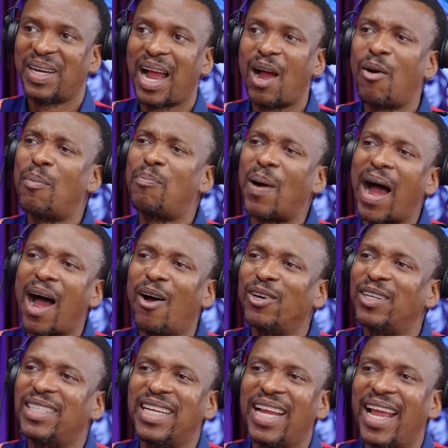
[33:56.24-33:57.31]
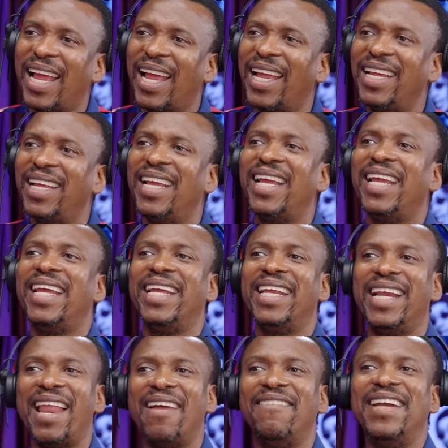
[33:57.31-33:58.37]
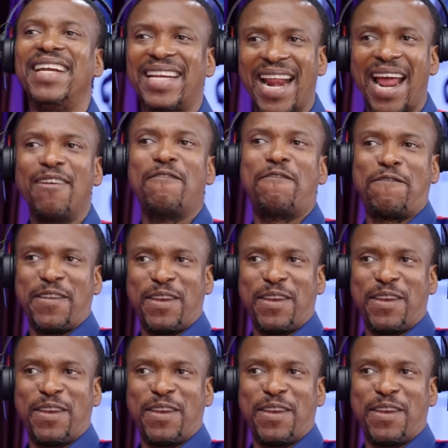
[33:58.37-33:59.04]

How about 11 rand